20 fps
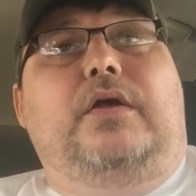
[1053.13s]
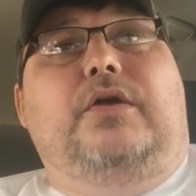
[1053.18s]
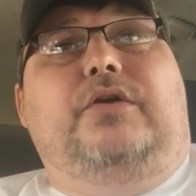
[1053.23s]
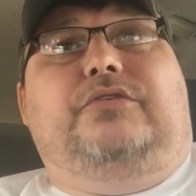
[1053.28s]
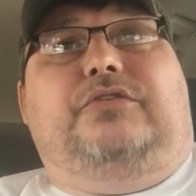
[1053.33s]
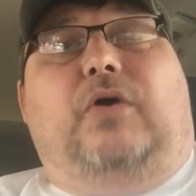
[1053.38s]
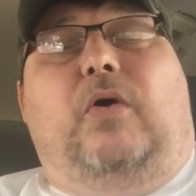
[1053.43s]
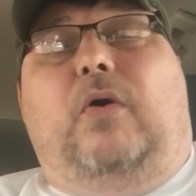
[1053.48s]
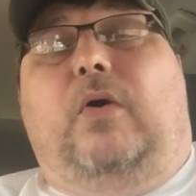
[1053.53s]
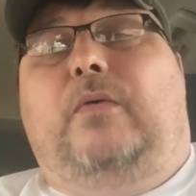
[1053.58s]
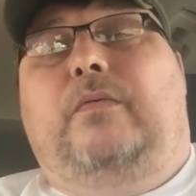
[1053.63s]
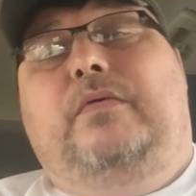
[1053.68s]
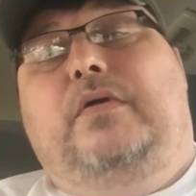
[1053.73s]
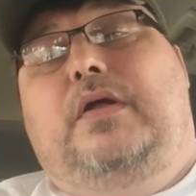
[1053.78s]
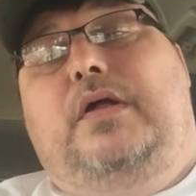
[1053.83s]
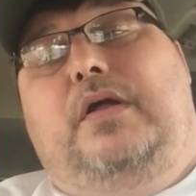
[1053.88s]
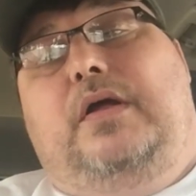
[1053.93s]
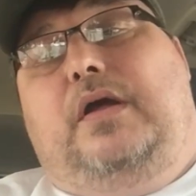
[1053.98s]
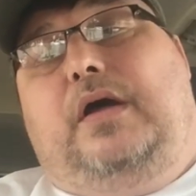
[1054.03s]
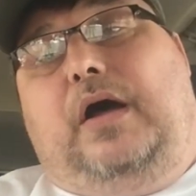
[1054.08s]
So
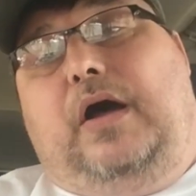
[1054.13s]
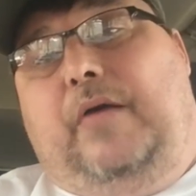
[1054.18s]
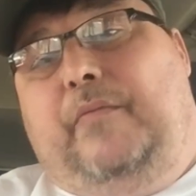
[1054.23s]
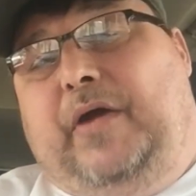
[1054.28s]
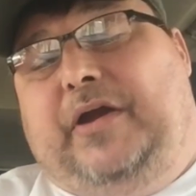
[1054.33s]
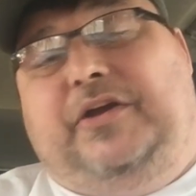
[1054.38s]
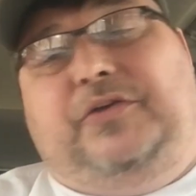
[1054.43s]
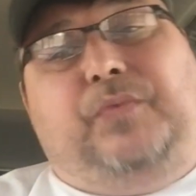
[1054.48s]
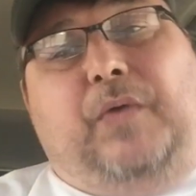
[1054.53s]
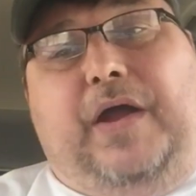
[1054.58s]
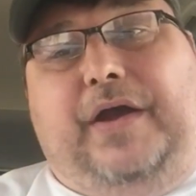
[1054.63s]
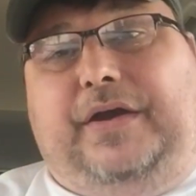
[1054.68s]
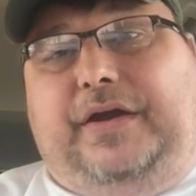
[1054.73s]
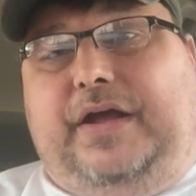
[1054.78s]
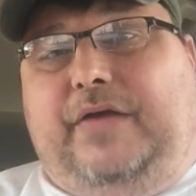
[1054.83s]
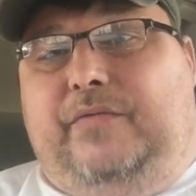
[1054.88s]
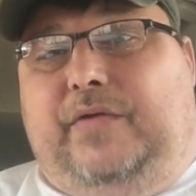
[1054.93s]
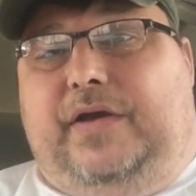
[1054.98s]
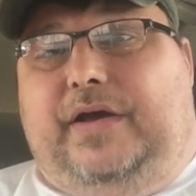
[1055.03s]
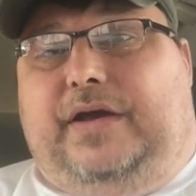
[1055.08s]
I just wanted to
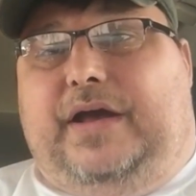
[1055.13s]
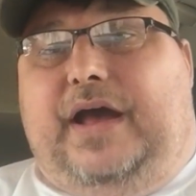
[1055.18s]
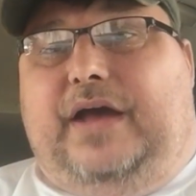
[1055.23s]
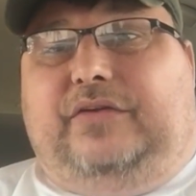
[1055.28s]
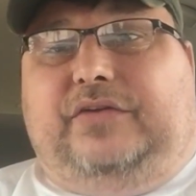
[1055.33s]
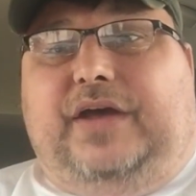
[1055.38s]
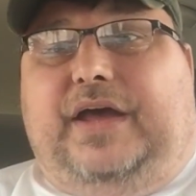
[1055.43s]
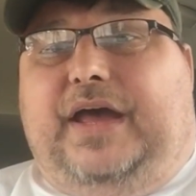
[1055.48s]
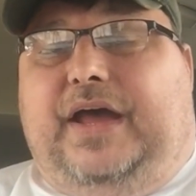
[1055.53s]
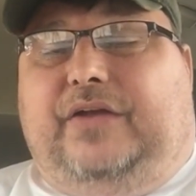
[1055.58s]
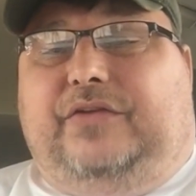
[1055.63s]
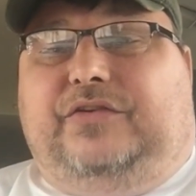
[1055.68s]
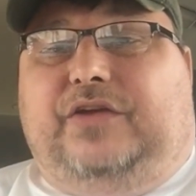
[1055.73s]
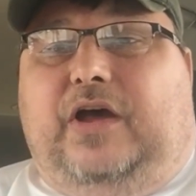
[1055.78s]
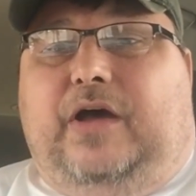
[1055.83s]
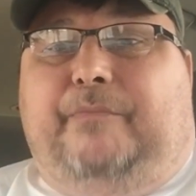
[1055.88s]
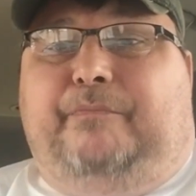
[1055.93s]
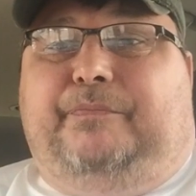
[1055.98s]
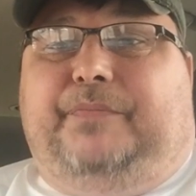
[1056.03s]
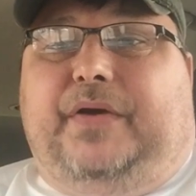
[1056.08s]
give you guys a heads
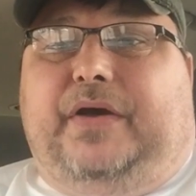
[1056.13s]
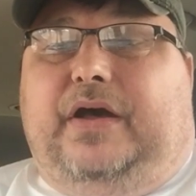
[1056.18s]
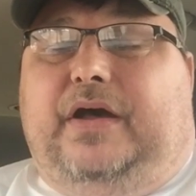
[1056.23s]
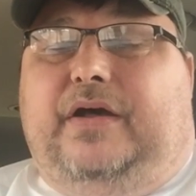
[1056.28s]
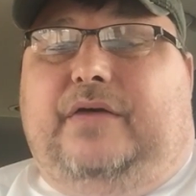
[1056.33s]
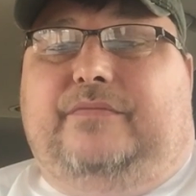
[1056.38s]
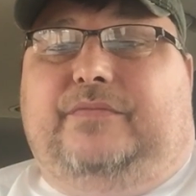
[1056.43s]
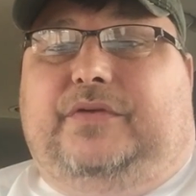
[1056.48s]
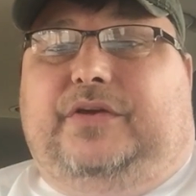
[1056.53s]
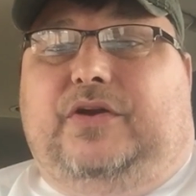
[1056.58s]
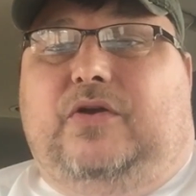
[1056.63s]
up, on